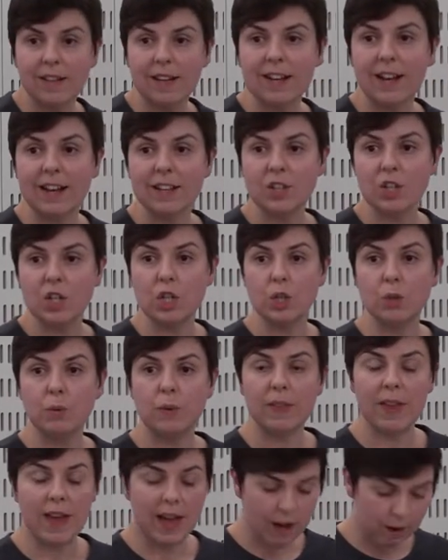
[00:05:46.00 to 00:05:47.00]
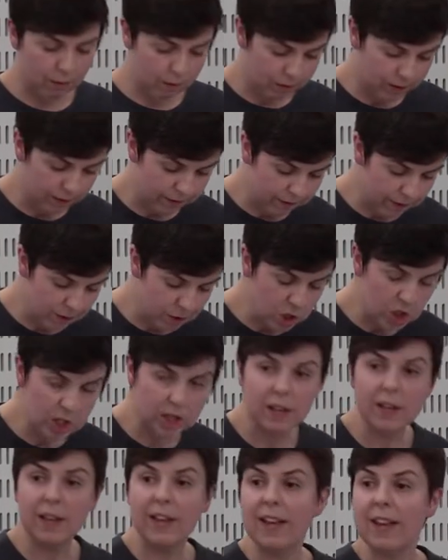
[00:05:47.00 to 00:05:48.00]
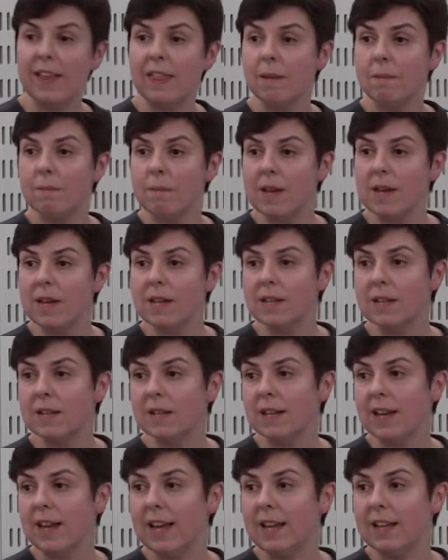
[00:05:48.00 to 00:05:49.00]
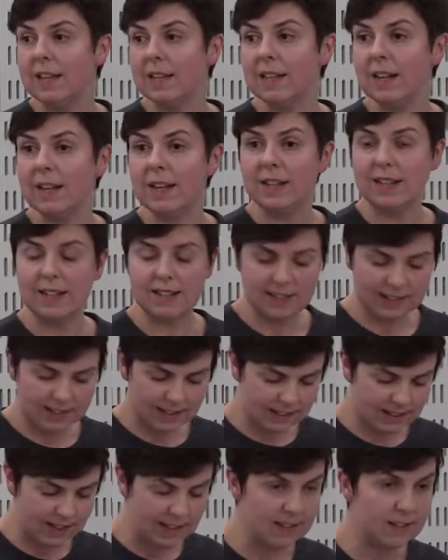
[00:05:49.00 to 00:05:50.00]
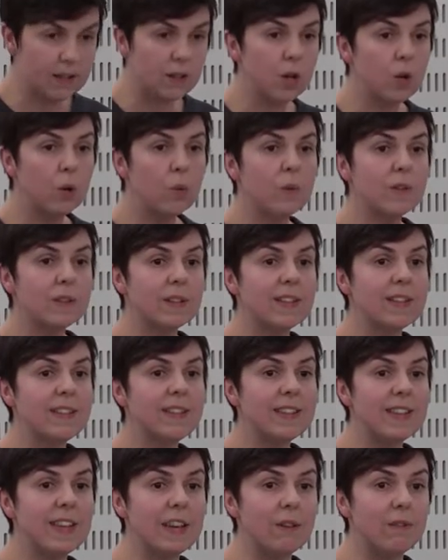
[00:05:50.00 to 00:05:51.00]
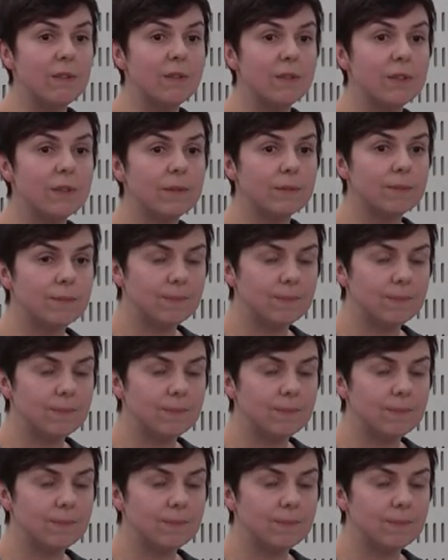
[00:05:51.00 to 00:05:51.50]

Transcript: it has to do with how the future in the mid to late 1960s was conceived.